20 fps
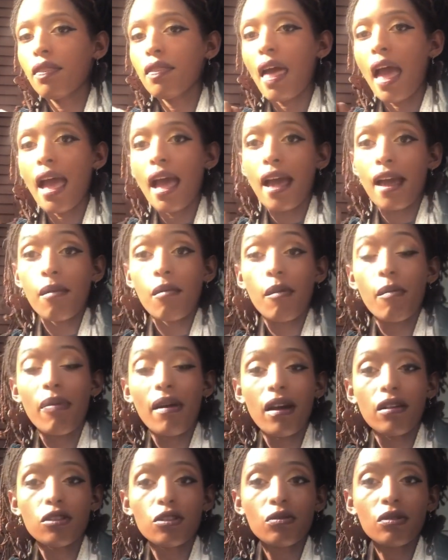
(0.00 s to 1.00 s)
that I am
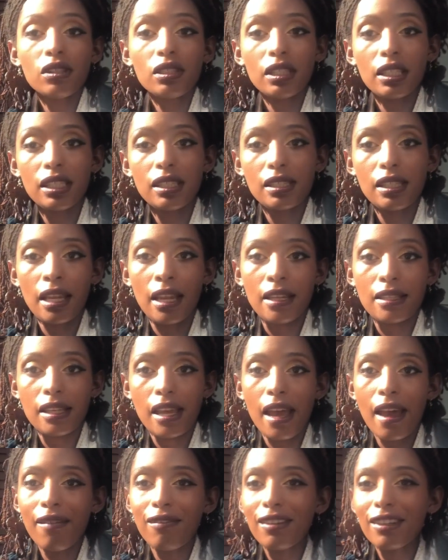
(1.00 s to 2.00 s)
about to release, that has
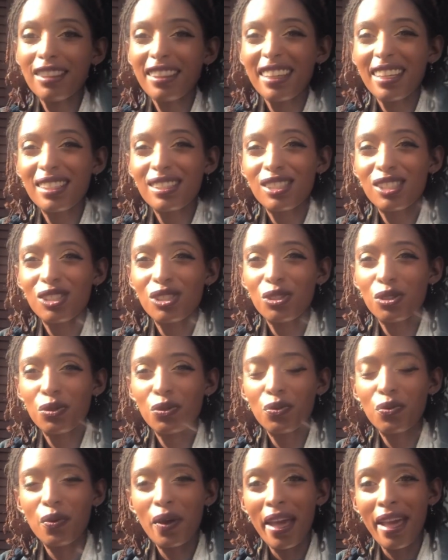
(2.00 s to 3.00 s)
everything to do
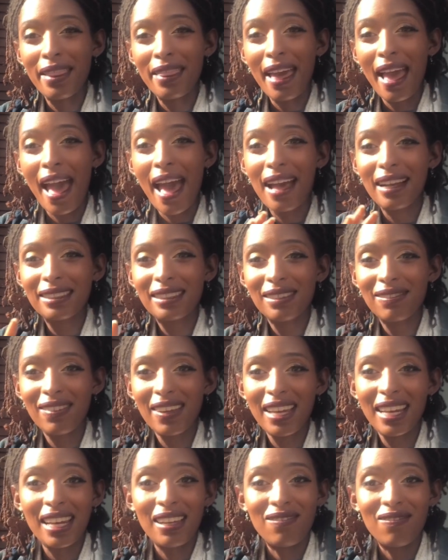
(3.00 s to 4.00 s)
with
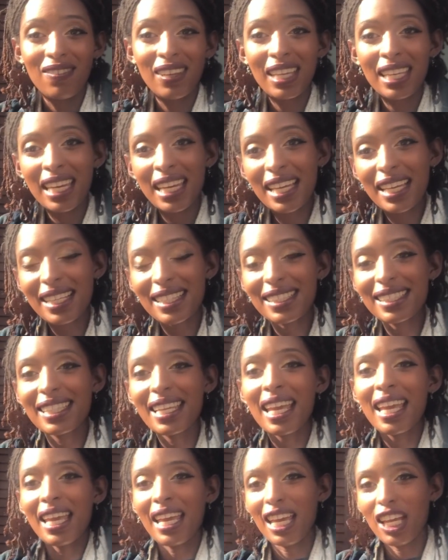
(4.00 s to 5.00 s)
activating Venus
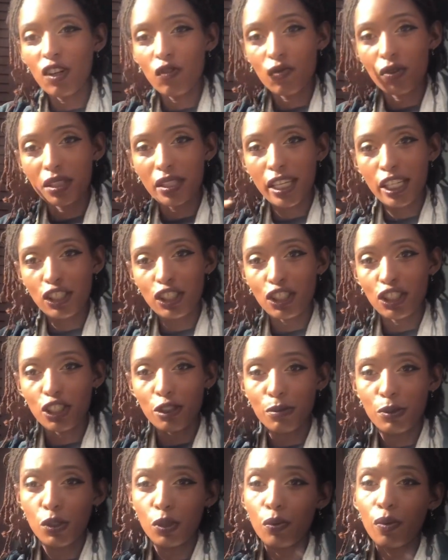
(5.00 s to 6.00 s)
in
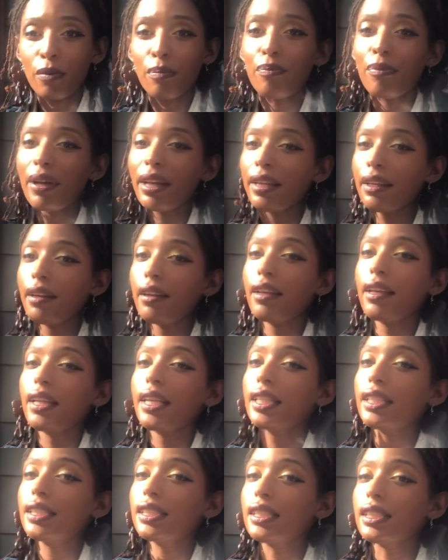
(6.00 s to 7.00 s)
relationship to
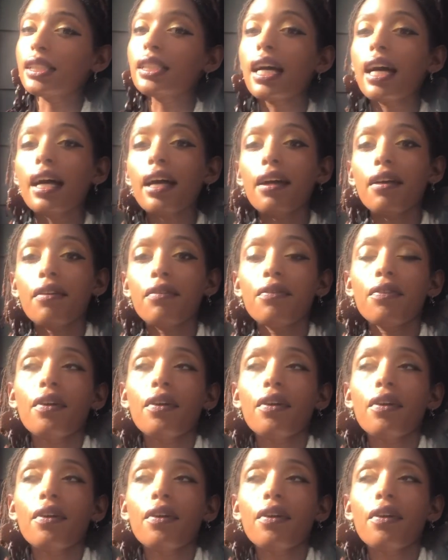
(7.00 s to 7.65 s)
abundance, love,